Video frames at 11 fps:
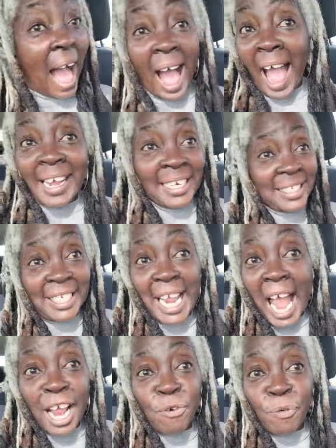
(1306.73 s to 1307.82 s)
Honestly,
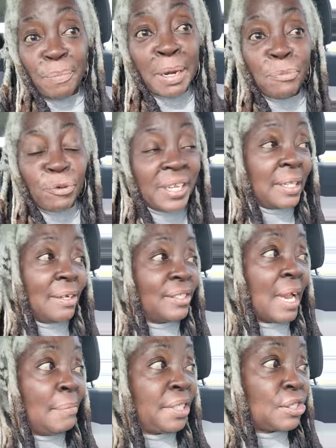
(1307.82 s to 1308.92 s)
I don't remember it though,
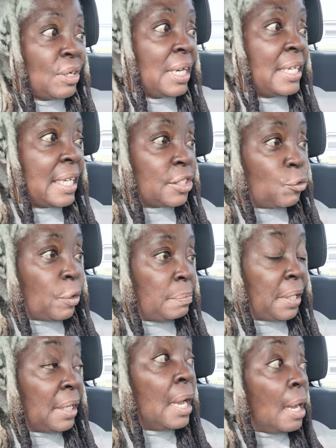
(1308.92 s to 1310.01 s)
so I'm just going to let that story
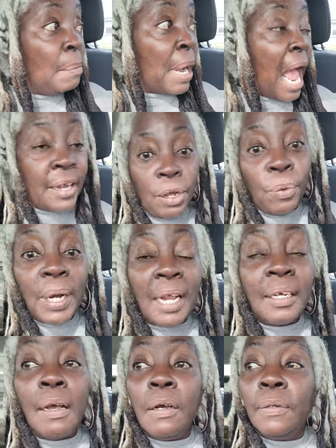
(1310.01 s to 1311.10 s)
be. But I know what I
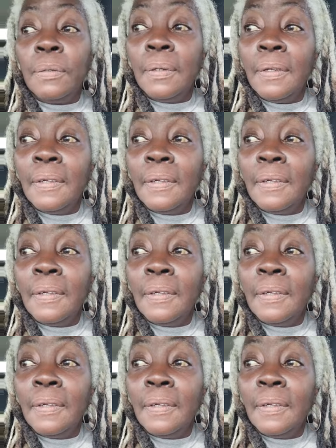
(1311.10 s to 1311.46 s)
know.